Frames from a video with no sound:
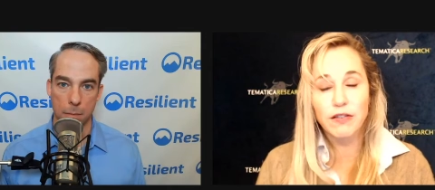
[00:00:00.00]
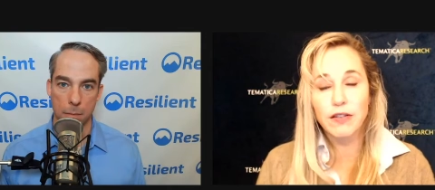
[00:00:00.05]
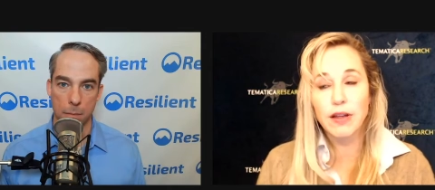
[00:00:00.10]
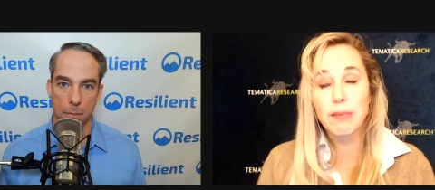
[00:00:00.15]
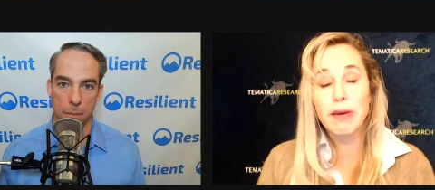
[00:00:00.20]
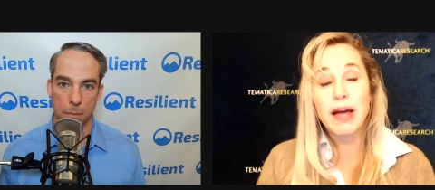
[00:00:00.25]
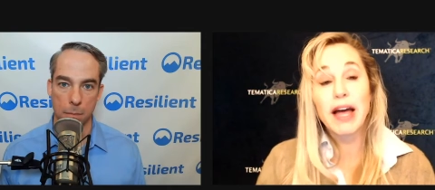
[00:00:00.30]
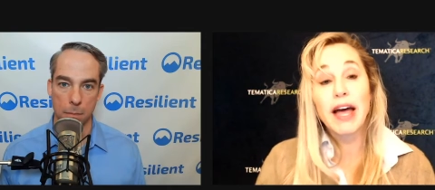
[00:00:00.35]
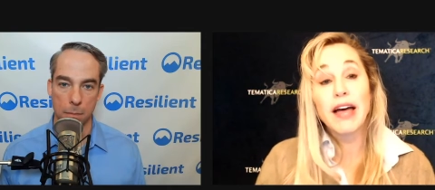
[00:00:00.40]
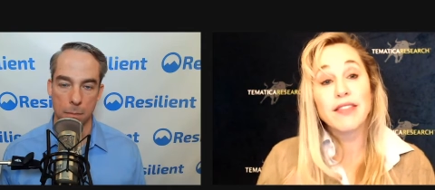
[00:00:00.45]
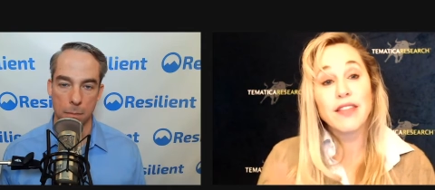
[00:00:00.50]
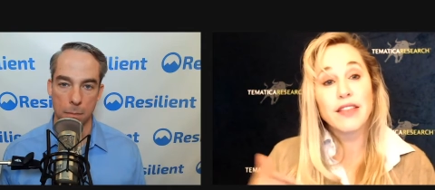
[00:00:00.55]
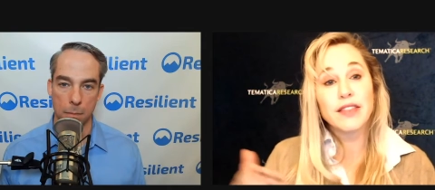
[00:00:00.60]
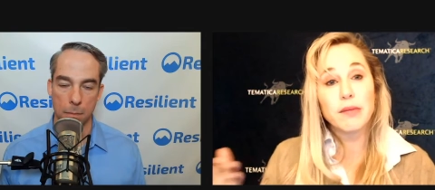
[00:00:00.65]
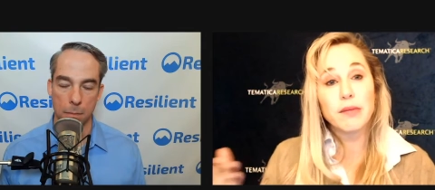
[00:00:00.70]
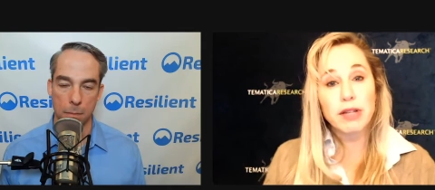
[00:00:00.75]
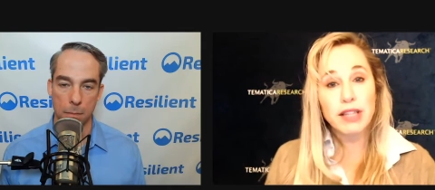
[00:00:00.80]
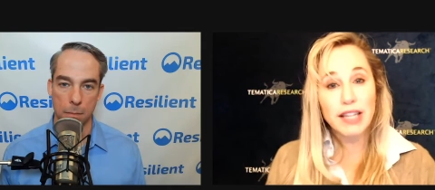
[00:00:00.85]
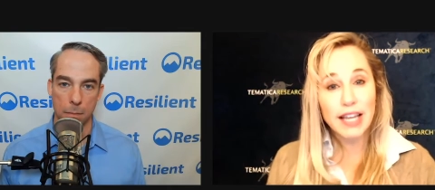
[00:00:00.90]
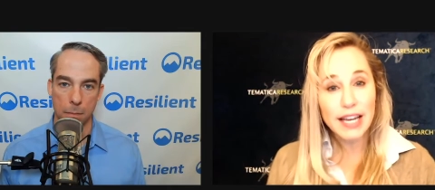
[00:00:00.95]
Speaker 1: for them then
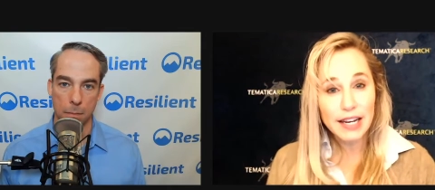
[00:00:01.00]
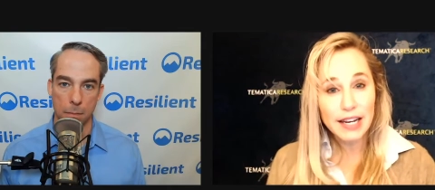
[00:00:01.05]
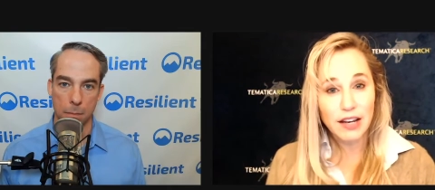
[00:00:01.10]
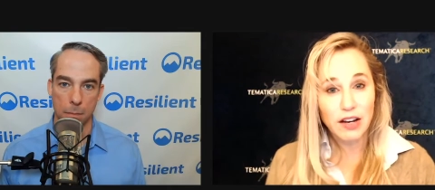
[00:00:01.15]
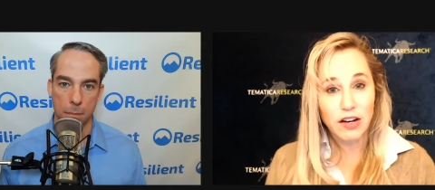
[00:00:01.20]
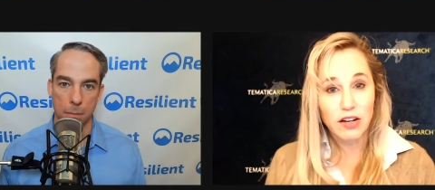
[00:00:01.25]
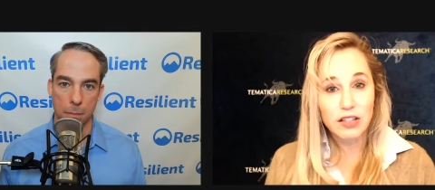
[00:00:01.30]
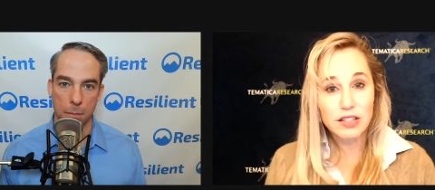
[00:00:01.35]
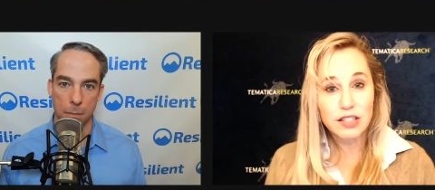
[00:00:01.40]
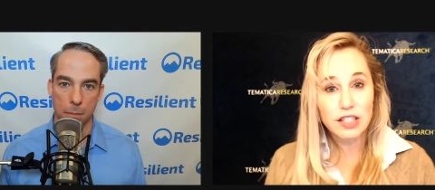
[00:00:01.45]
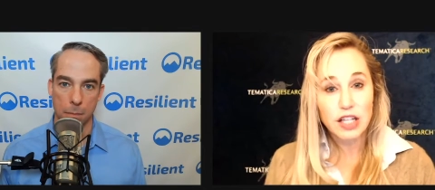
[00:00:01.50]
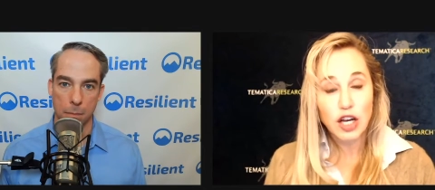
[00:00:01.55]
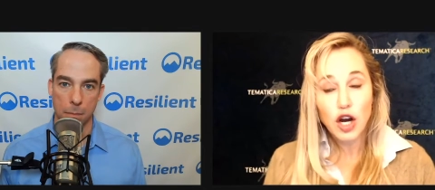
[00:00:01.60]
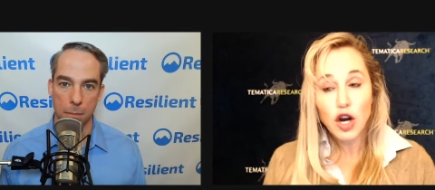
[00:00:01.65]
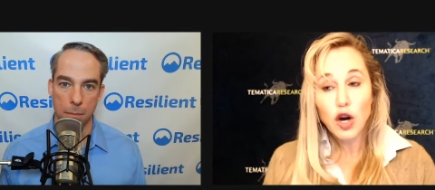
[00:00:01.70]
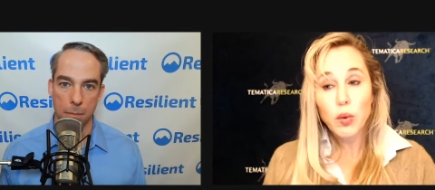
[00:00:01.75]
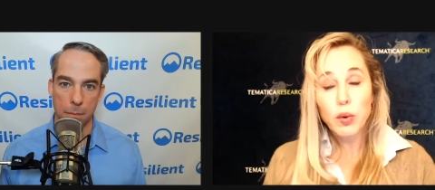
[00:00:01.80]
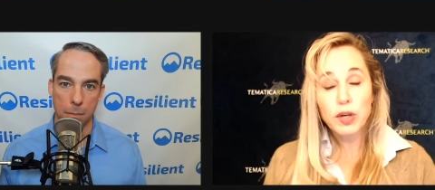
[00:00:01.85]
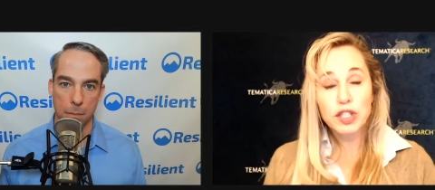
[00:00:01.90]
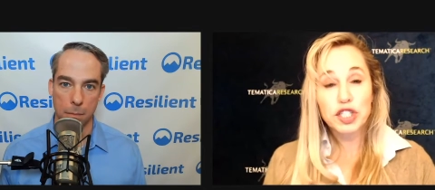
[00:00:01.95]
the millennials
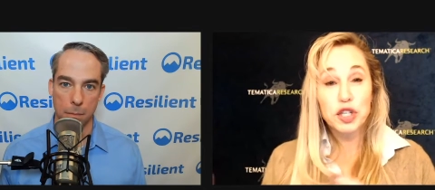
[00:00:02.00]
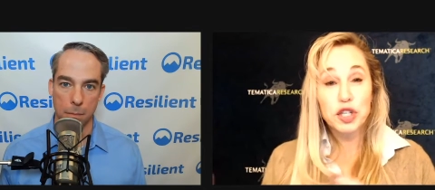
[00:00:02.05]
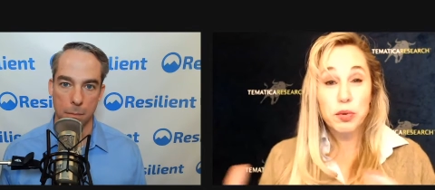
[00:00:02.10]
which